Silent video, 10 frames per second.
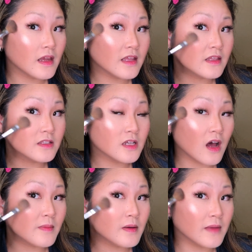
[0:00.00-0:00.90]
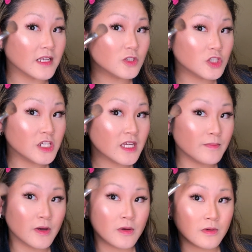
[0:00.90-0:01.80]
Hit the top of my
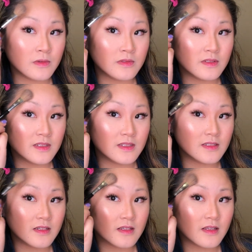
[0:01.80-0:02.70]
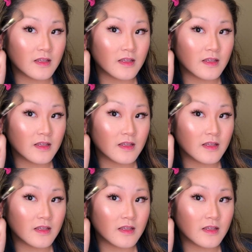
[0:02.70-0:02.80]
cheekbones.